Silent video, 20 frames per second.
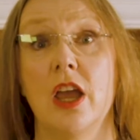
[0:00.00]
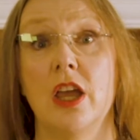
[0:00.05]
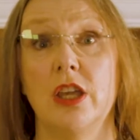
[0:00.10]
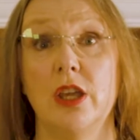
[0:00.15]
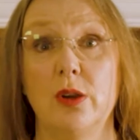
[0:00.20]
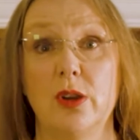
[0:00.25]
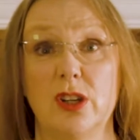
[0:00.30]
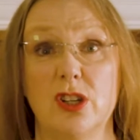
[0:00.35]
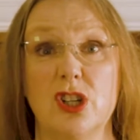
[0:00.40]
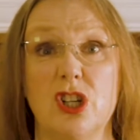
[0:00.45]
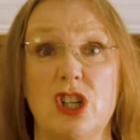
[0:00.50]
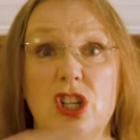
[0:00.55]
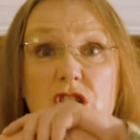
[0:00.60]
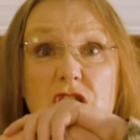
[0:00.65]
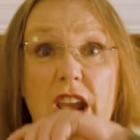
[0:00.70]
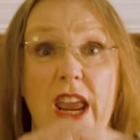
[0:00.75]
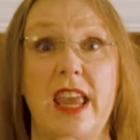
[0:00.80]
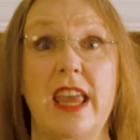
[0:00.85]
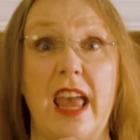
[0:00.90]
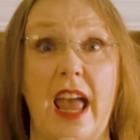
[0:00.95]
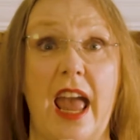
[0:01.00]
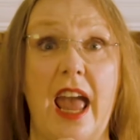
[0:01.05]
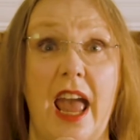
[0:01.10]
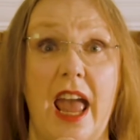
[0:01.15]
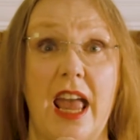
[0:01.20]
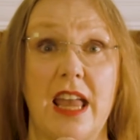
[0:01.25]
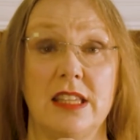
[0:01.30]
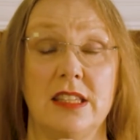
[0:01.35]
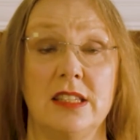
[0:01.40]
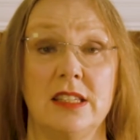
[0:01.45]
You can shake
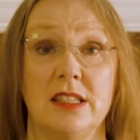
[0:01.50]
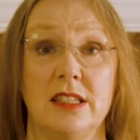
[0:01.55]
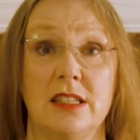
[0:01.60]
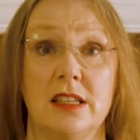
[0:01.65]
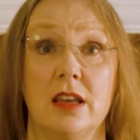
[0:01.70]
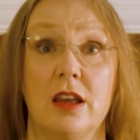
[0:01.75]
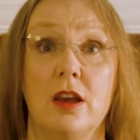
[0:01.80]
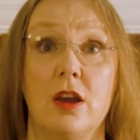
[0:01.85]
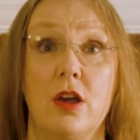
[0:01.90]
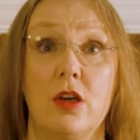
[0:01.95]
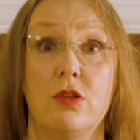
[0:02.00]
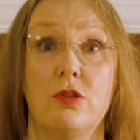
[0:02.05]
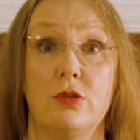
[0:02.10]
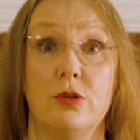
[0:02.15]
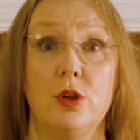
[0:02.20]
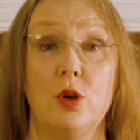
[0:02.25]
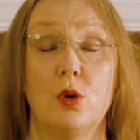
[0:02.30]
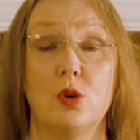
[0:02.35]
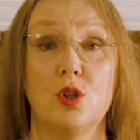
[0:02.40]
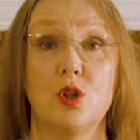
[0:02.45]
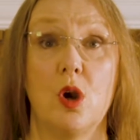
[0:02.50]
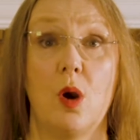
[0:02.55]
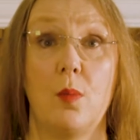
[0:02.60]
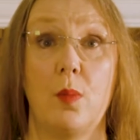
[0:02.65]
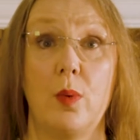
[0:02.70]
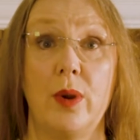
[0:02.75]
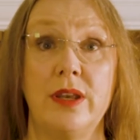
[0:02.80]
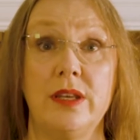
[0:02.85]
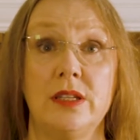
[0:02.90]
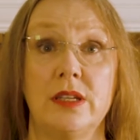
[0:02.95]
hands through your
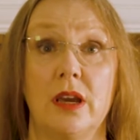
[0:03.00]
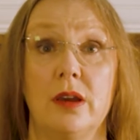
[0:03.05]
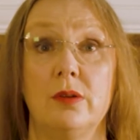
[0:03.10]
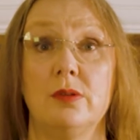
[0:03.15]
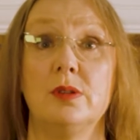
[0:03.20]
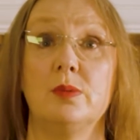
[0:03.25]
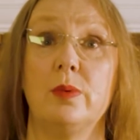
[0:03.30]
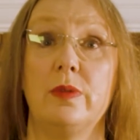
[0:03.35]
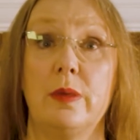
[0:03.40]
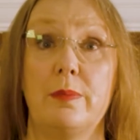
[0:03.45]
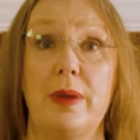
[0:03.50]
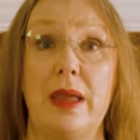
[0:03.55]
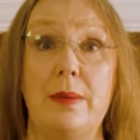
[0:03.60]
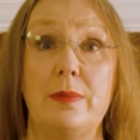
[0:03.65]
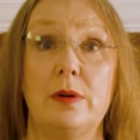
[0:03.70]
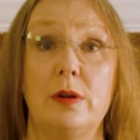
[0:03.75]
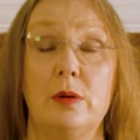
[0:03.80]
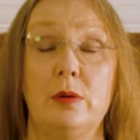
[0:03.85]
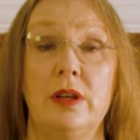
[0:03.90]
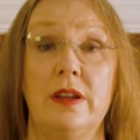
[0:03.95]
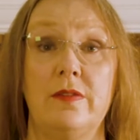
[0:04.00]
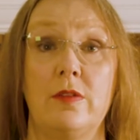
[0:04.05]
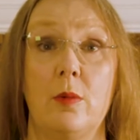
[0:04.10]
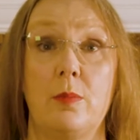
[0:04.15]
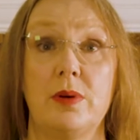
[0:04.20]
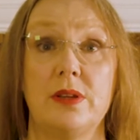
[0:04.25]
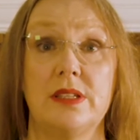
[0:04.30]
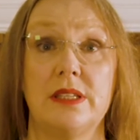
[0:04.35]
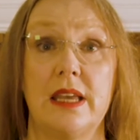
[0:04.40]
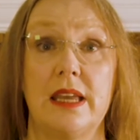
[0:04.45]
top windows with the people who live
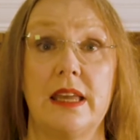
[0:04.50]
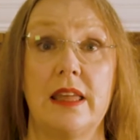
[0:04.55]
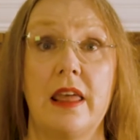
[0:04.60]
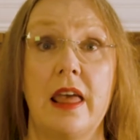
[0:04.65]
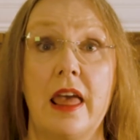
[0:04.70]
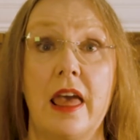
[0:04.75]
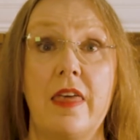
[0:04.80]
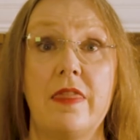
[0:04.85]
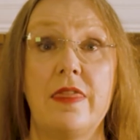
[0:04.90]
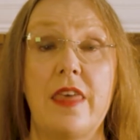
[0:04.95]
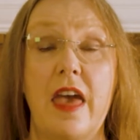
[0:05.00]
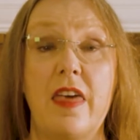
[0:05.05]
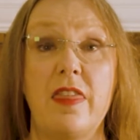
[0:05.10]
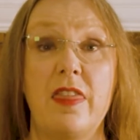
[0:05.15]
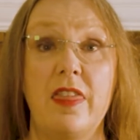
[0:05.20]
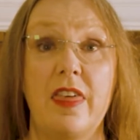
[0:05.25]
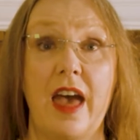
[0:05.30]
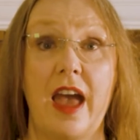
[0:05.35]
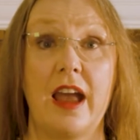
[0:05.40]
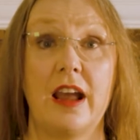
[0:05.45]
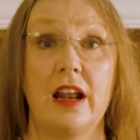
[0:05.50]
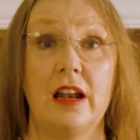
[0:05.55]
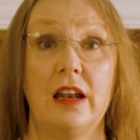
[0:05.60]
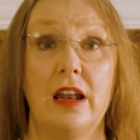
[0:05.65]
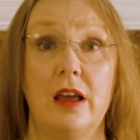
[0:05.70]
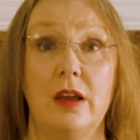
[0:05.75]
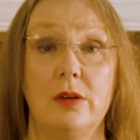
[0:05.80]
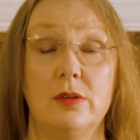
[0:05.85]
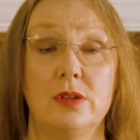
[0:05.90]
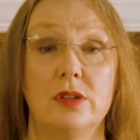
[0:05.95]
opposite. They're that
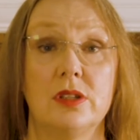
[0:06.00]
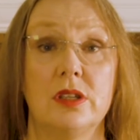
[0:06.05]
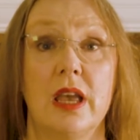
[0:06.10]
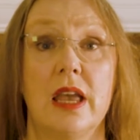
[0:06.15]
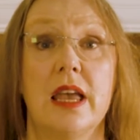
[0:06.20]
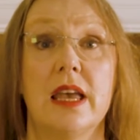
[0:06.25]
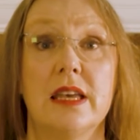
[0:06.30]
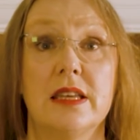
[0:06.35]
close.